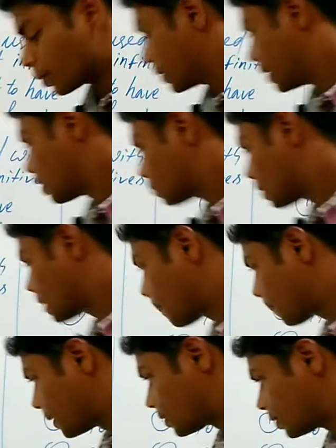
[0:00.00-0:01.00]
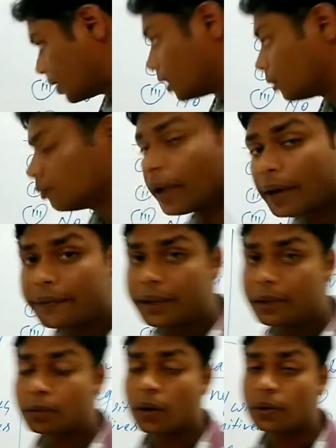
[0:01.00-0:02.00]
here what happens when
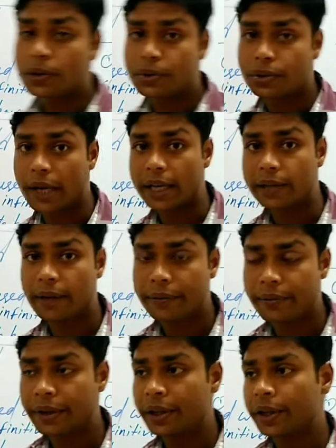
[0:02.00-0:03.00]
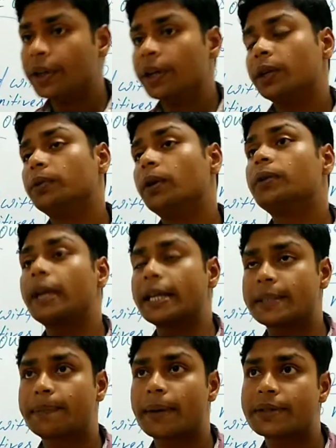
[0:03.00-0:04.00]
we want to state, when we want to
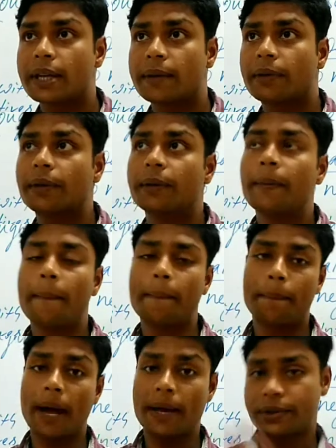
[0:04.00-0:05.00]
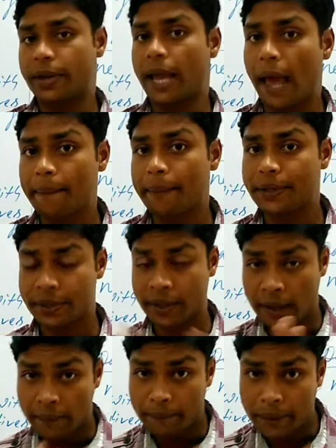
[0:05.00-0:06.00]
express our past
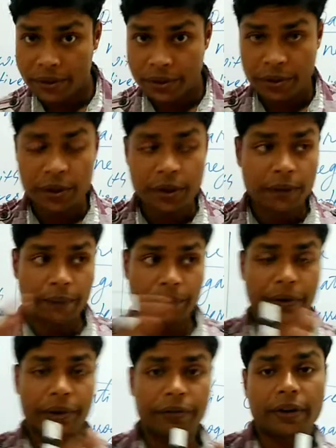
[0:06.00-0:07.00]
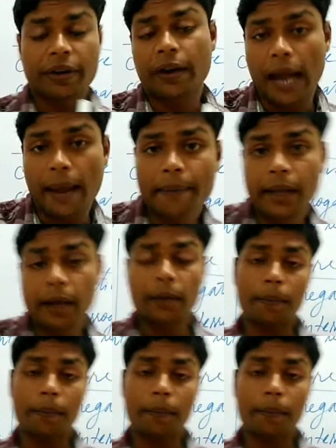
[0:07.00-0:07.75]
habits which we were having our